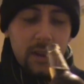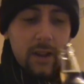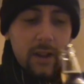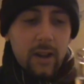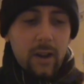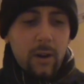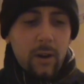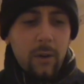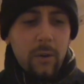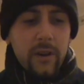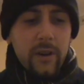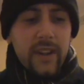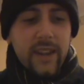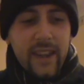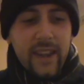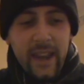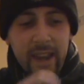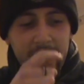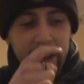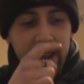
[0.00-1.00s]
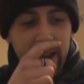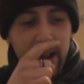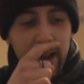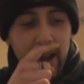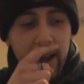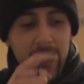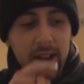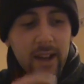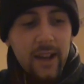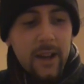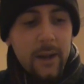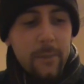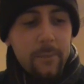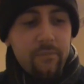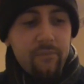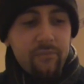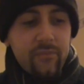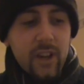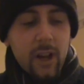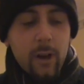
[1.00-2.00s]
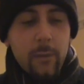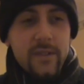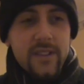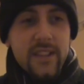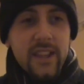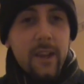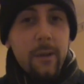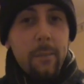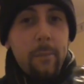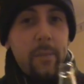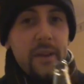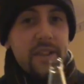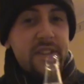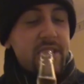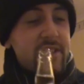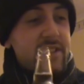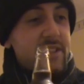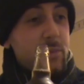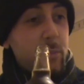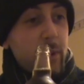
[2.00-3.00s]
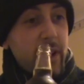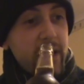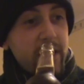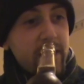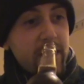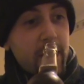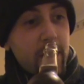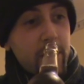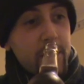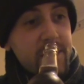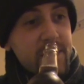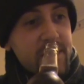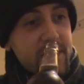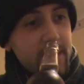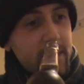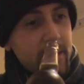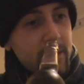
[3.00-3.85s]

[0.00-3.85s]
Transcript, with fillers: Oh, you're getting a... almost like a bittersweet note.